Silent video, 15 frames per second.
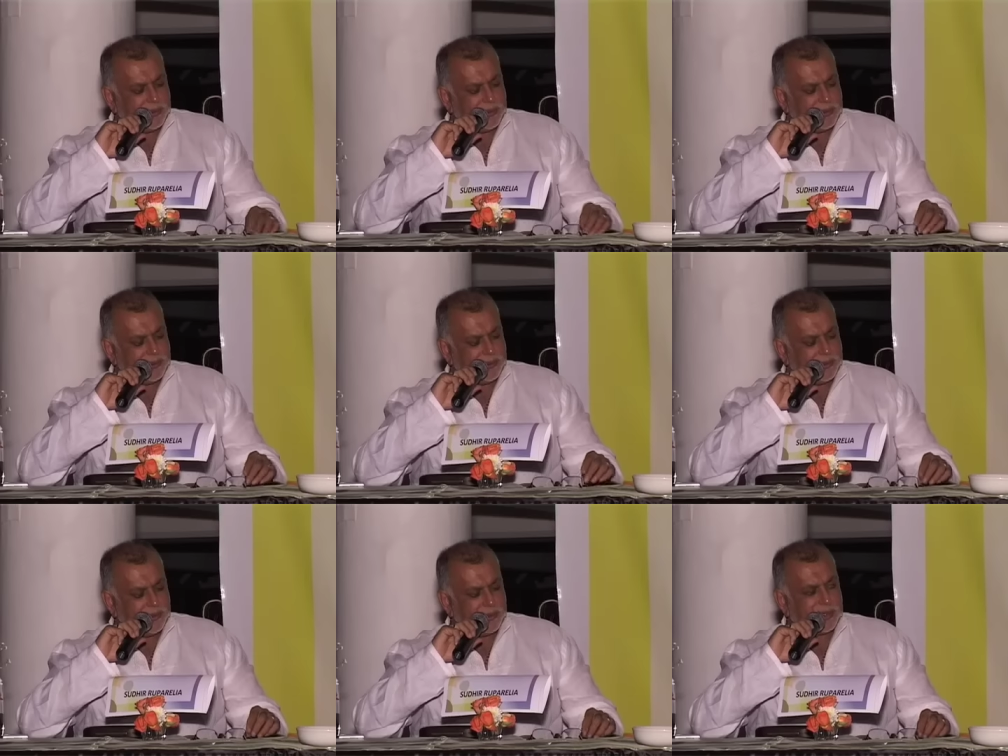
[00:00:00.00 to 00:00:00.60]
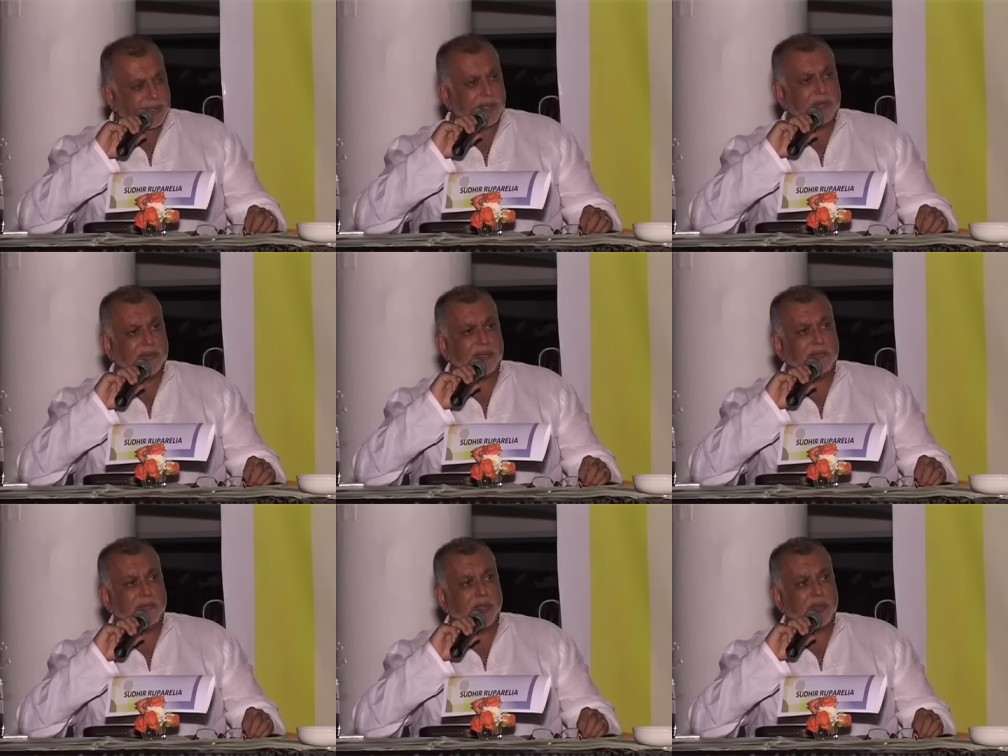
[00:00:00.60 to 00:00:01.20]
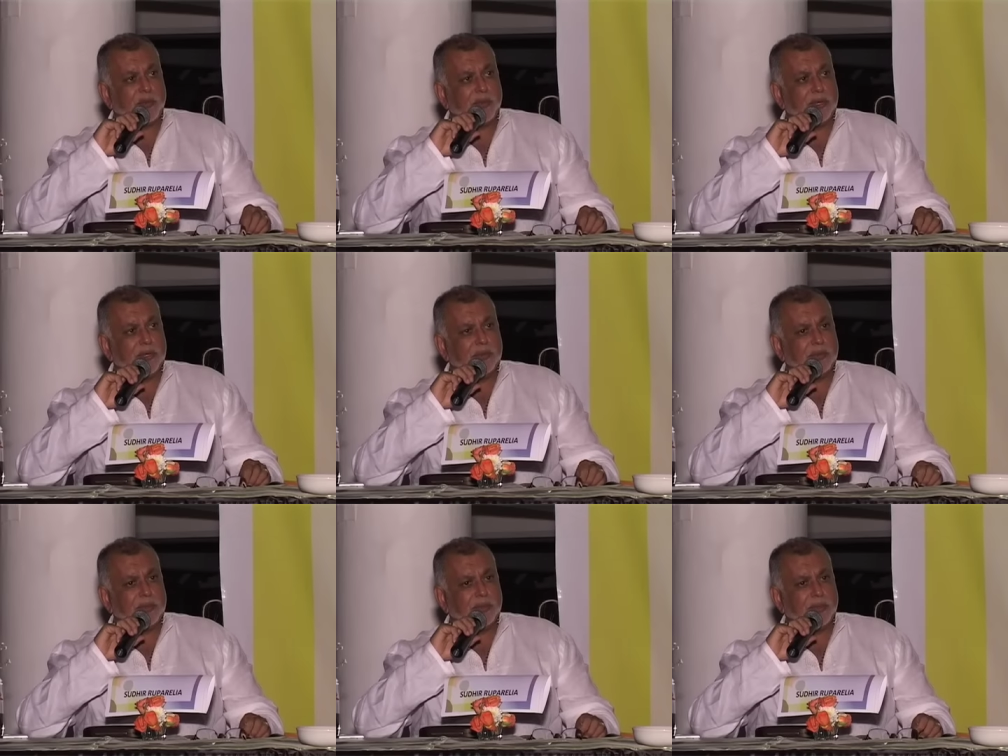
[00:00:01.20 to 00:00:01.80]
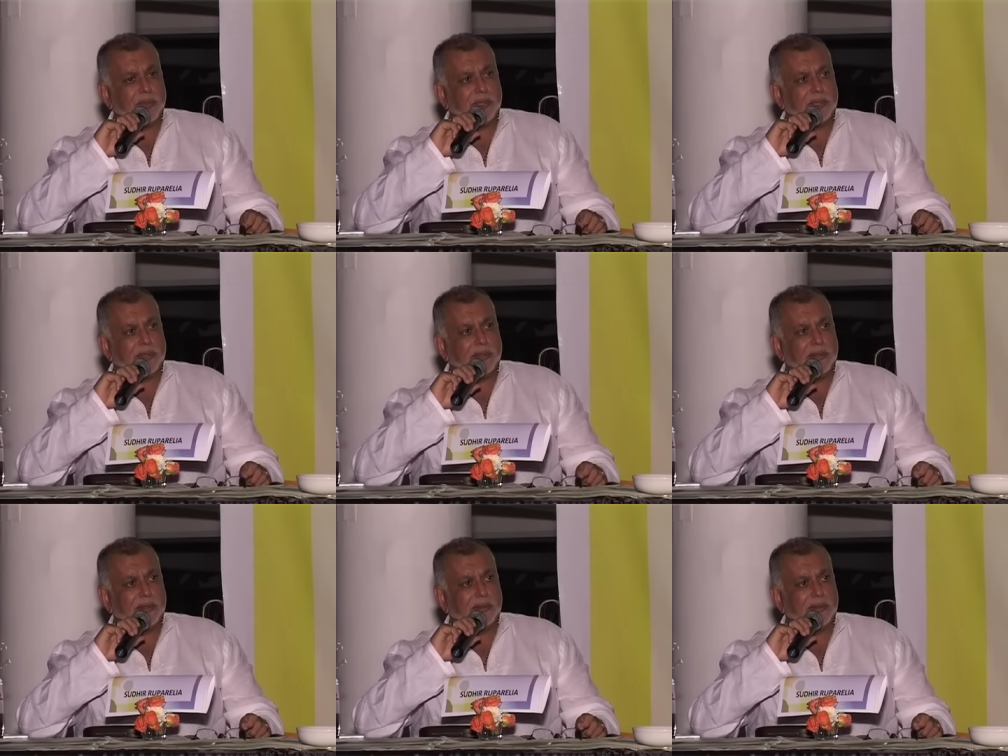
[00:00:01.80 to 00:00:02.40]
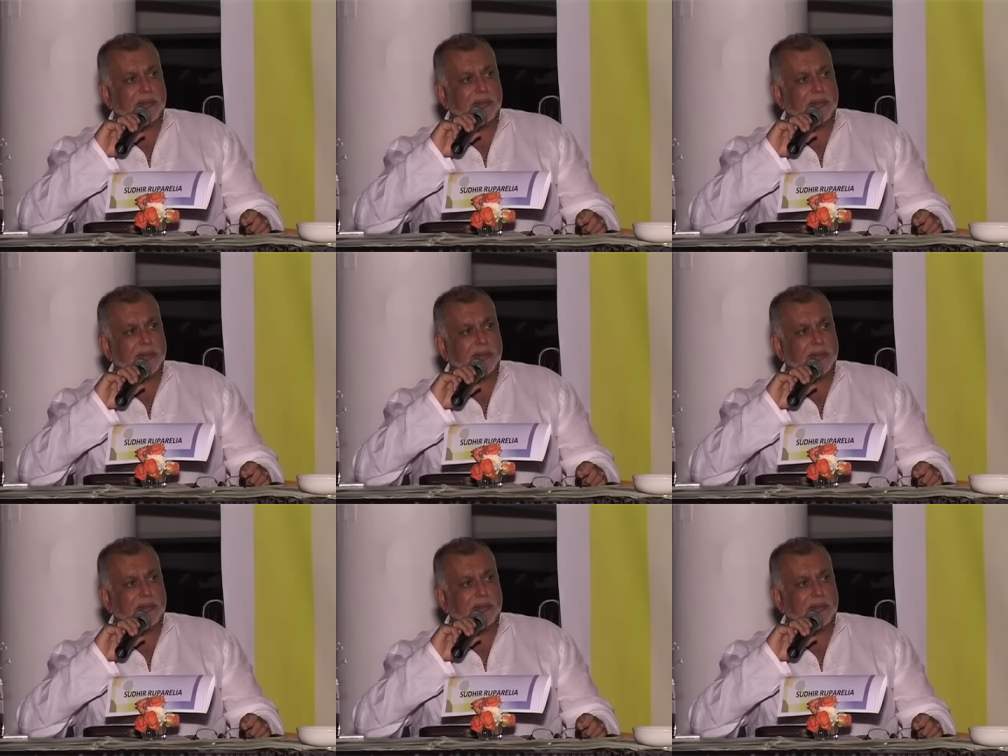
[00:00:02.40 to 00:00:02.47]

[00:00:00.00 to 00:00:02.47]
the kind of the environment we,